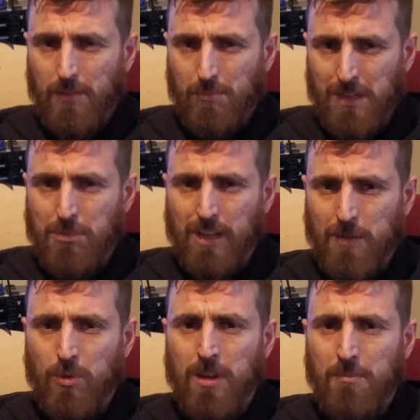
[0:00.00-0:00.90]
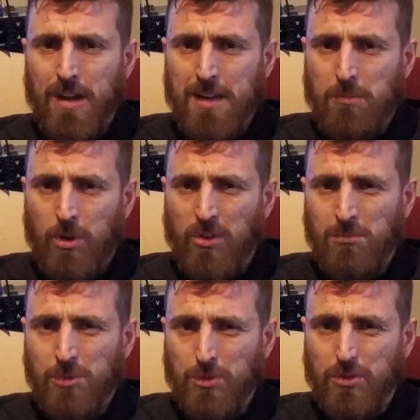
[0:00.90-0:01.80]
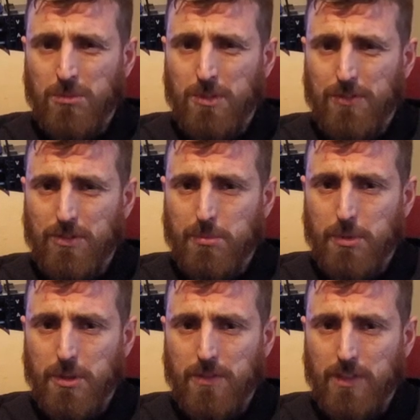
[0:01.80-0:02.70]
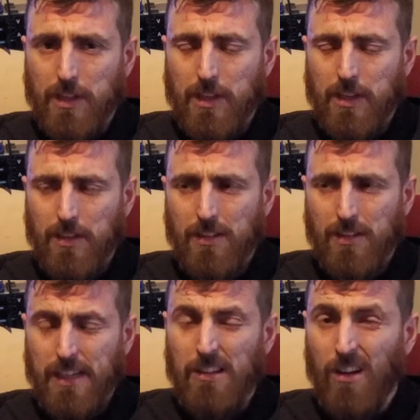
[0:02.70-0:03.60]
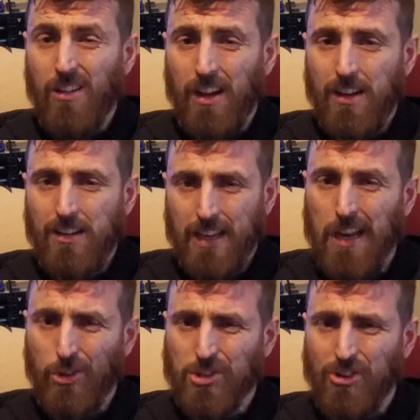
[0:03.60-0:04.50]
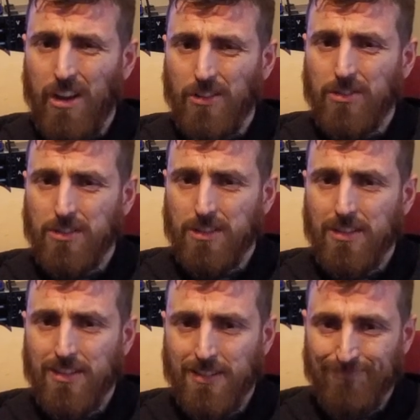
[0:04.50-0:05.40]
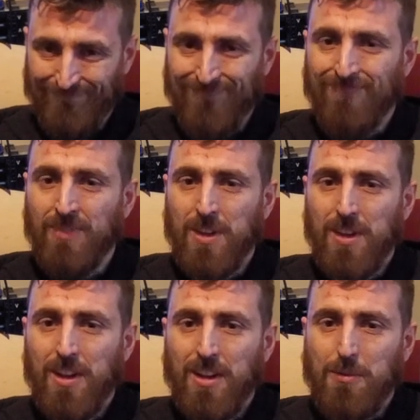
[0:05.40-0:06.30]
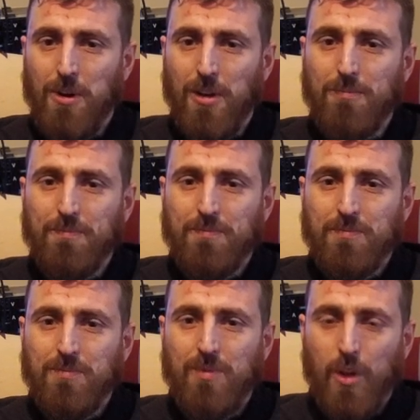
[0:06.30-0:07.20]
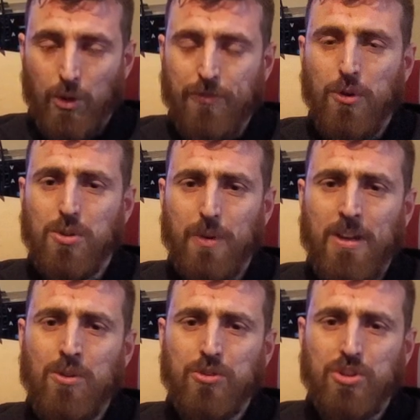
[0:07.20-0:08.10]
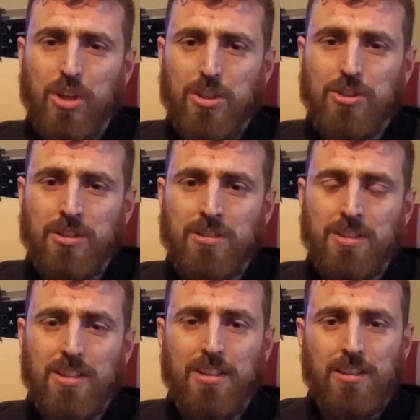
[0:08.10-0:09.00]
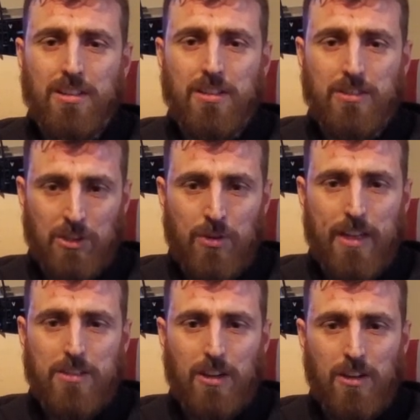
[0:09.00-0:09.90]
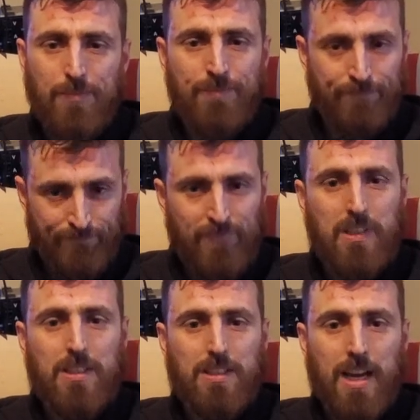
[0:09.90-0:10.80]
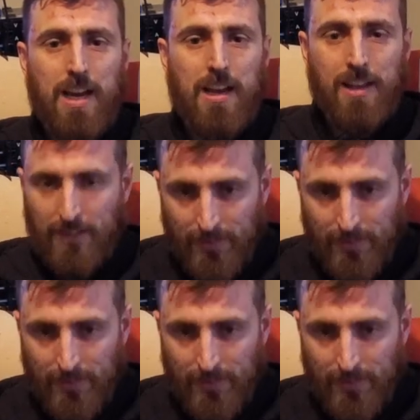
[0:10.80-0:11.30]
Maybe I'll get him one of them paint by numbers or something for his birthday. He'll like that. He likes crayons. Right. Look forward to hearing your suggestions. Till next time. Ta-da.